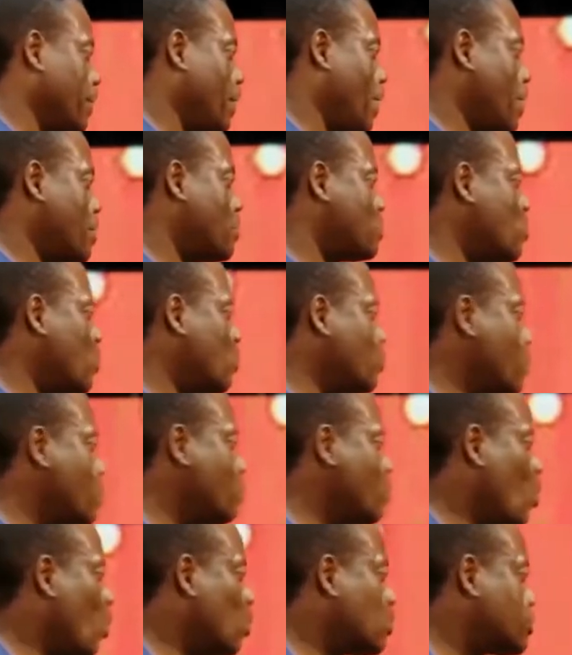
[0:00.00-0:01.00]
I told him,
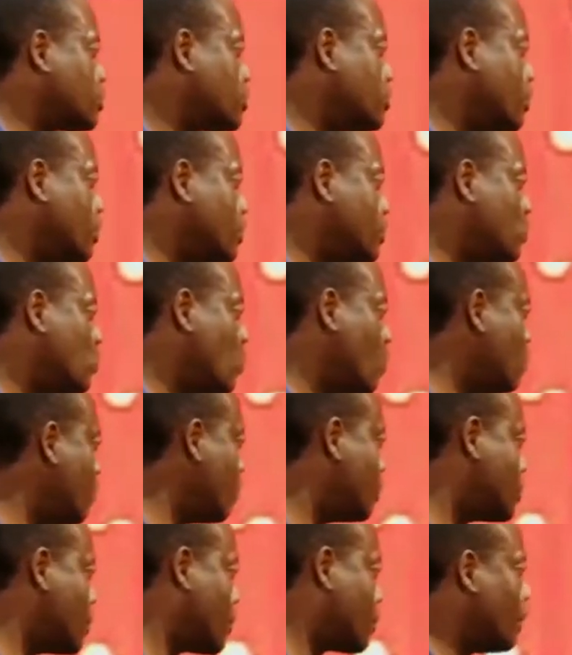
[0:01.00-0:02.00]
Your seat will be
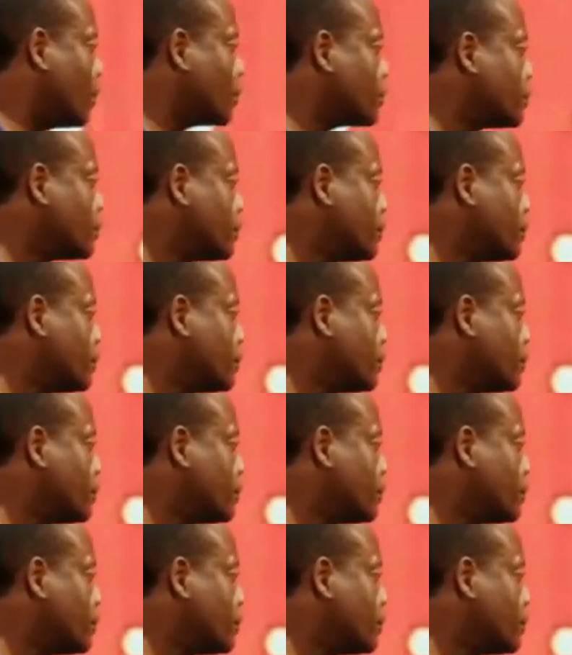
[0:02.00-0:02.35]
taken.